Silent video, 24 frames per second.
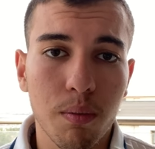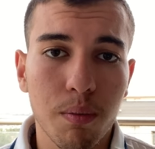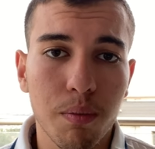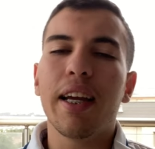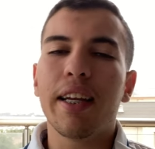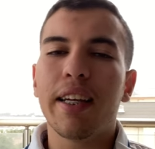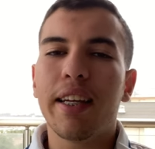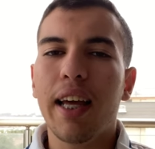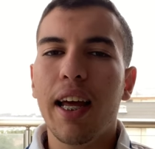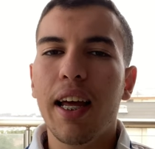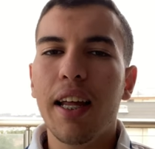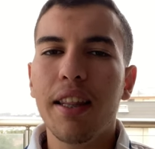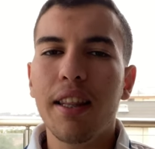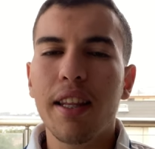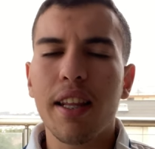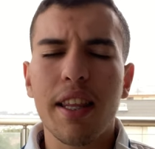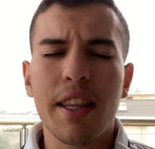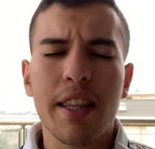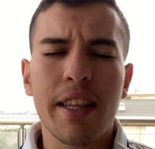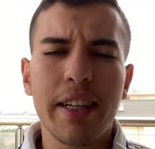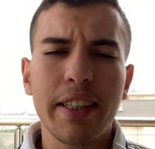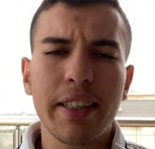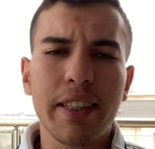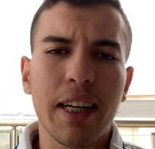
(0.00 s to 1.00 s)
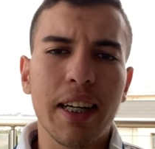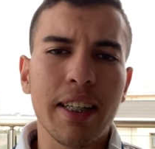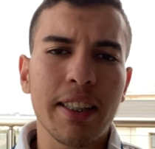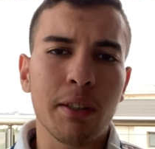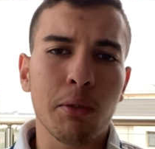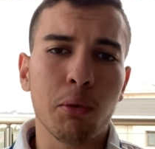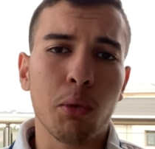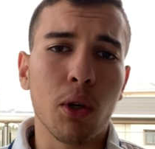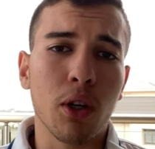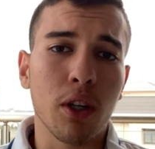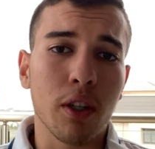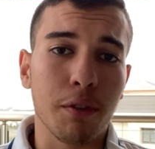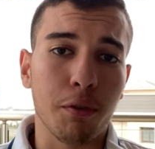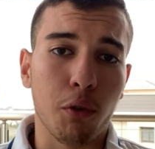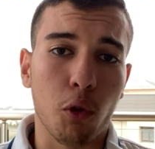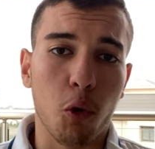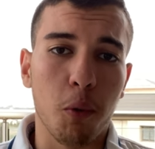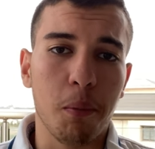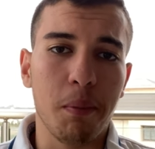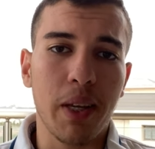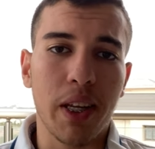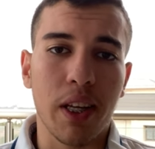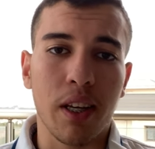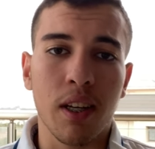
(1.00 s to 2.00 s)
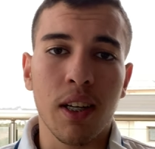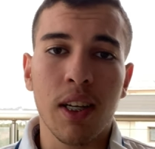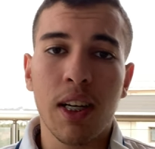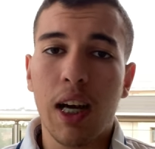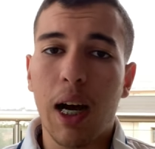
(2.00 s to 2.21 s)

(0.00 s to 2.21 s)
Again, this has worked for me.